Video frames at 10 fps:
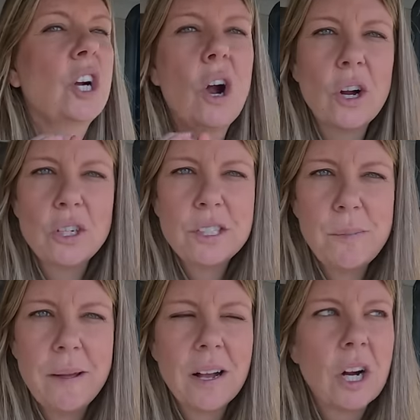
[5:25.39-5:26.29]

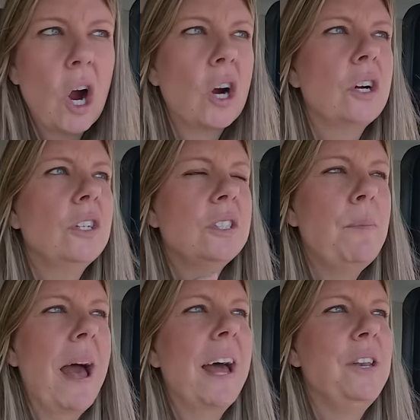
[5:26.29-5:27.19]

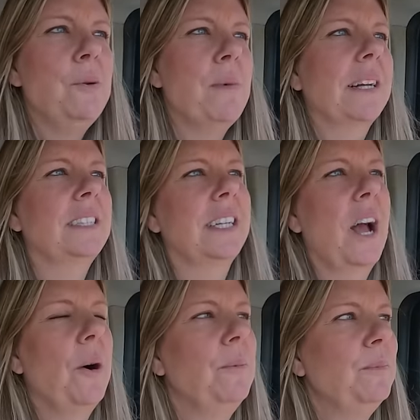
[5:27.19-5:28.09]
Carlsbad, New
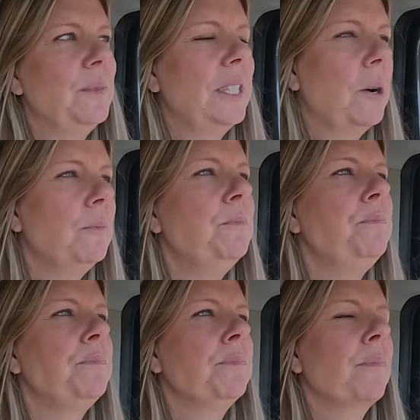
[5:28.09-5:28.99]
Mexico. So
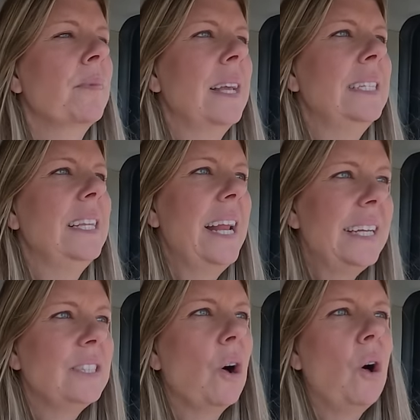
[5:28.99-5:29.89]

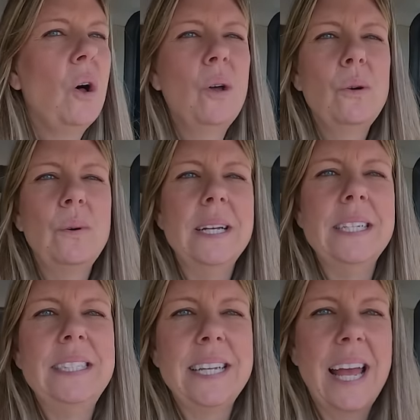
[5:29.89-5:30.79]
today's goal
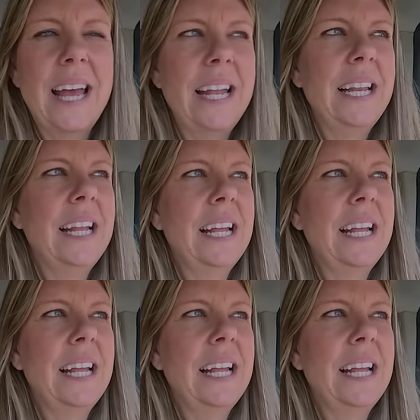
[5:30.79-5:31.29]
was to get